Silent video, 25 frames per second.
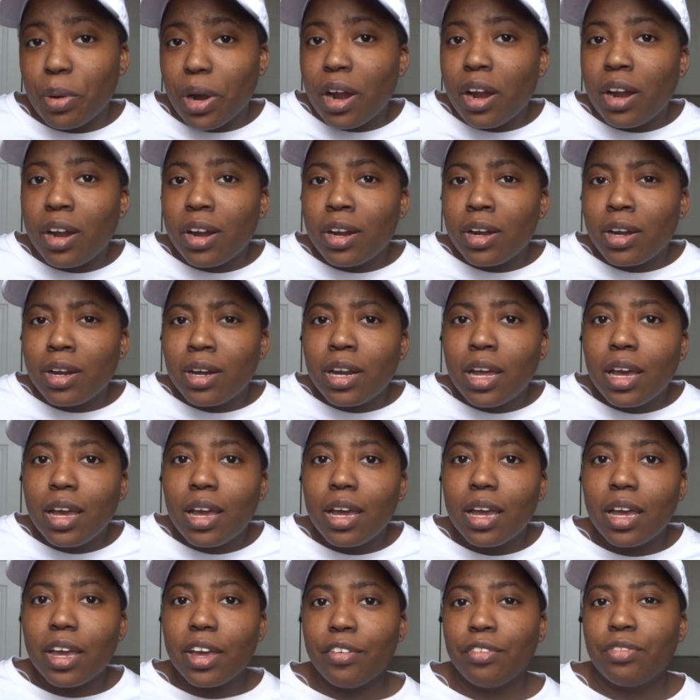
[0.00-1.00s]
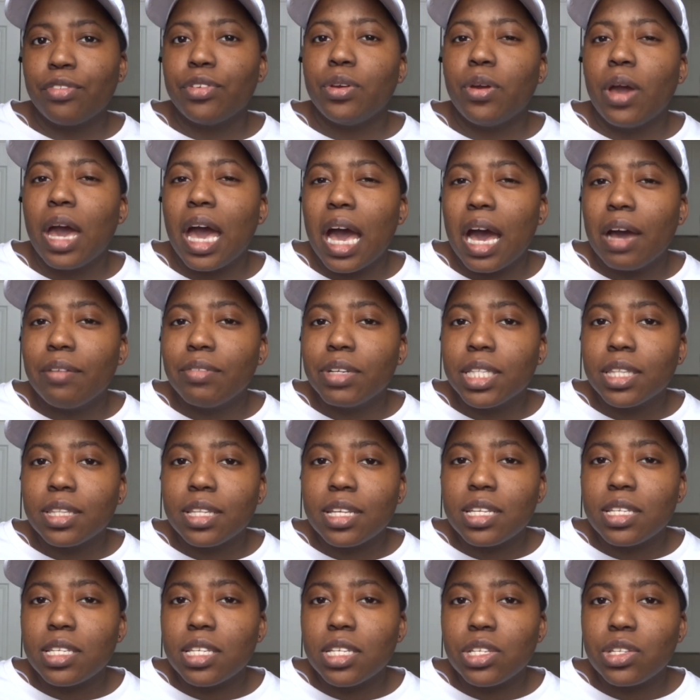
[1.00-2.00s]
Burn, if you haven't
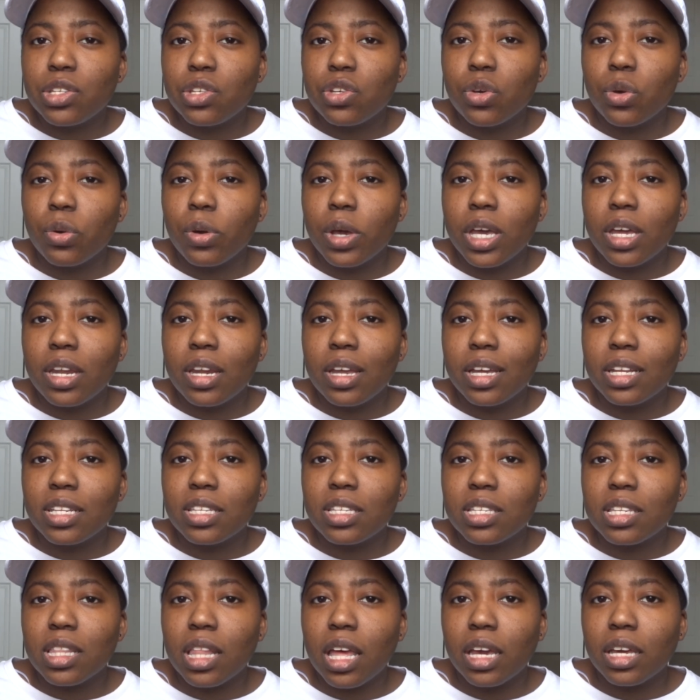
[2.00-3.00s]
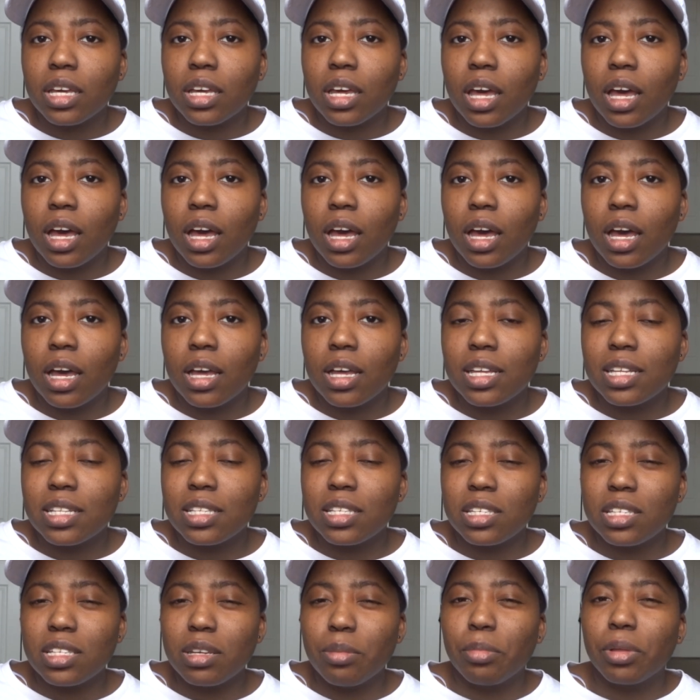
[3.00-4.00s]
listened to it, it's like a,
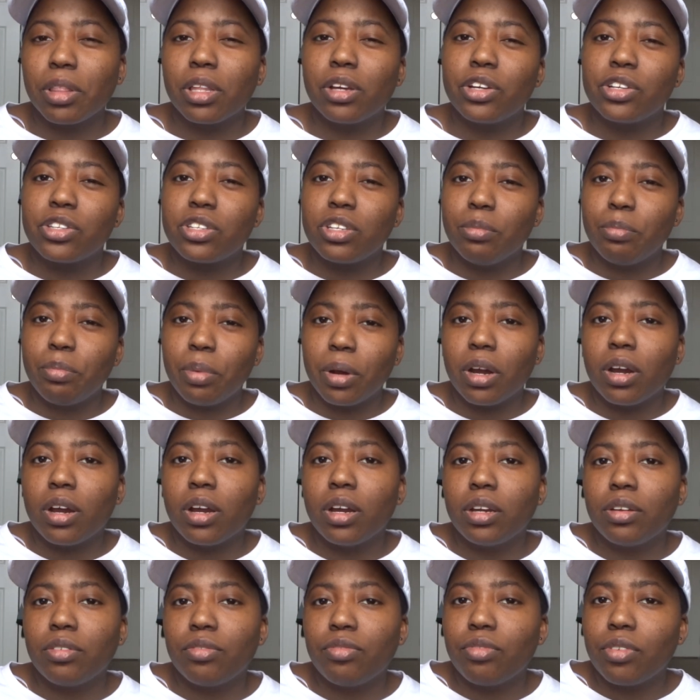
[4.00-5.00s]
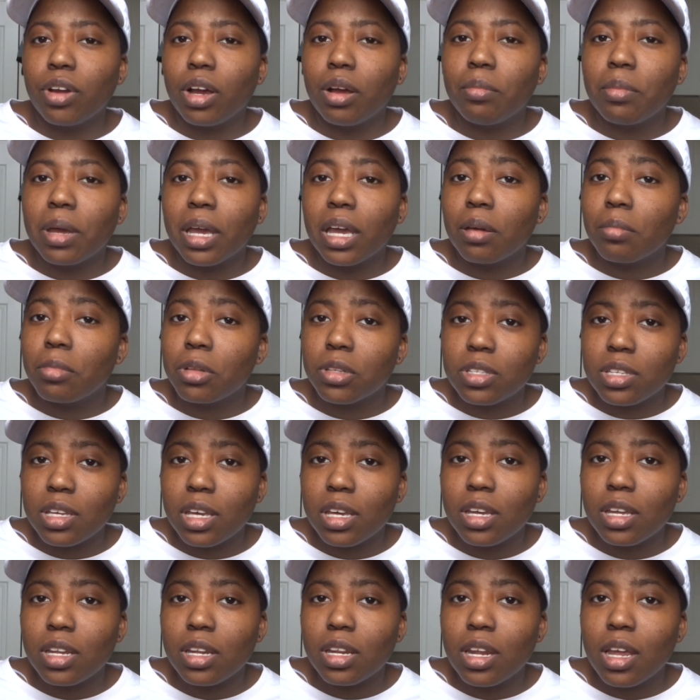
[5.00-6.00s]
it's similar to Burn from
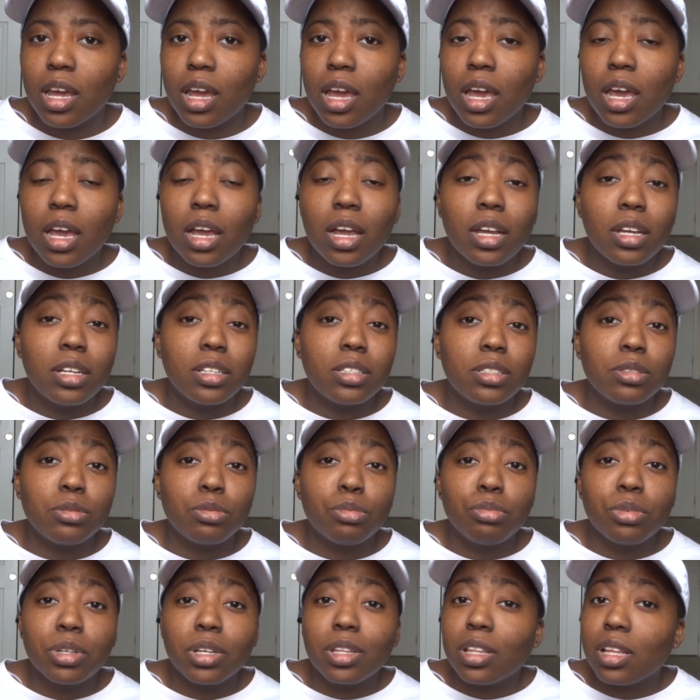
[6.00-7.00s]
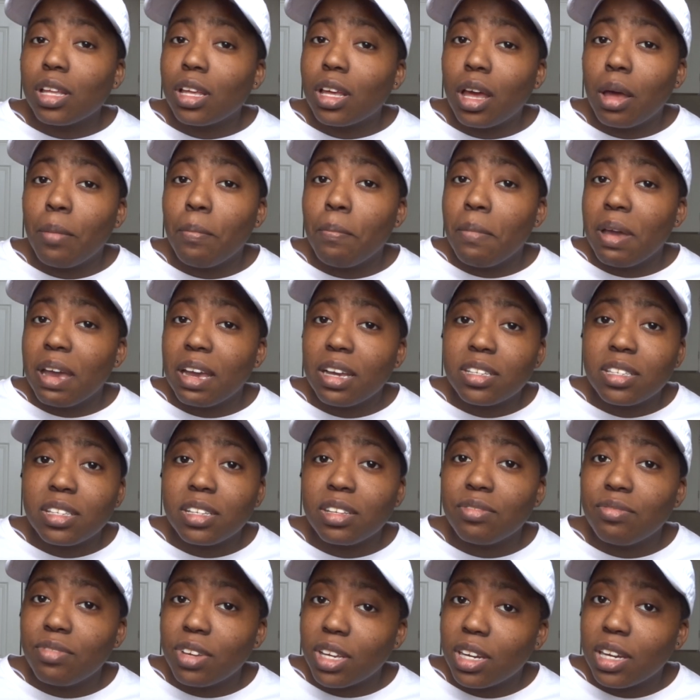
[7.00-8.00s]
Hamilton. It's a really
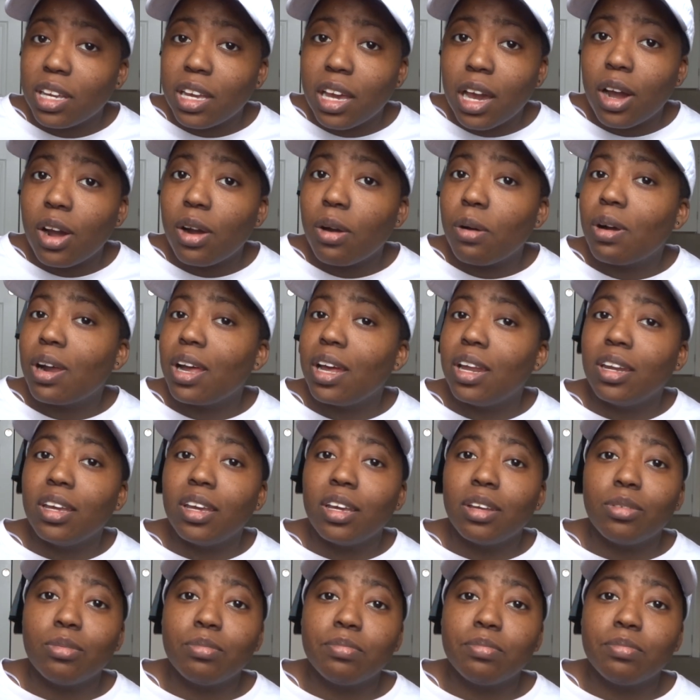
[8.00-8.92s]
amazing video and